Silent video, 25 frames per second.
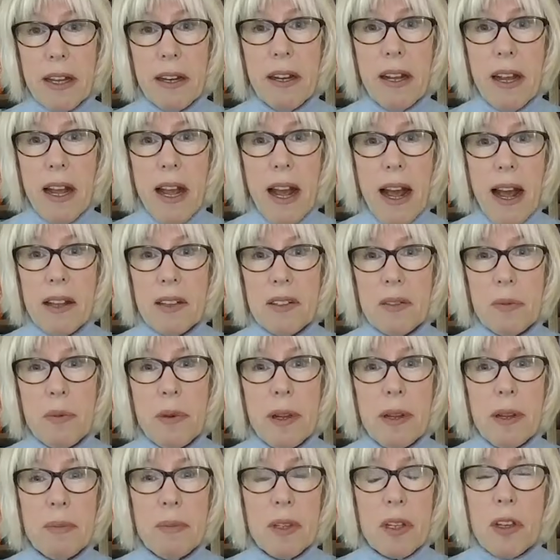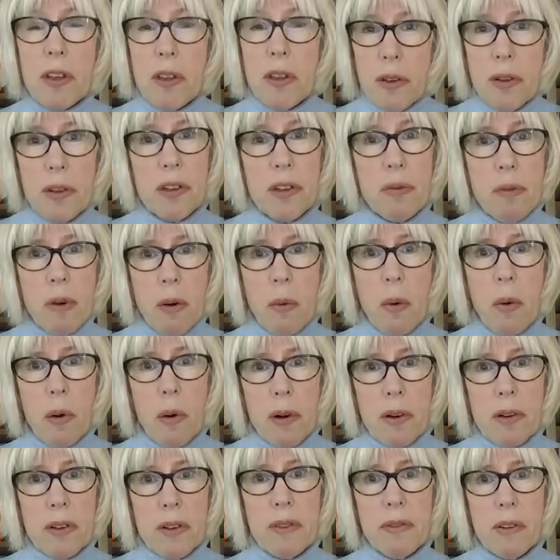that has reaped huge
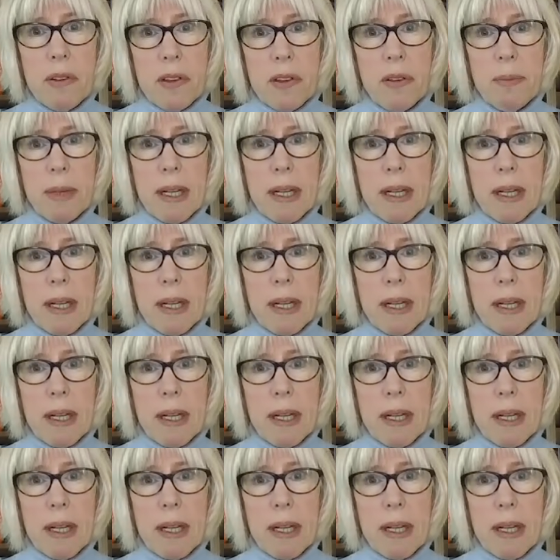rewards for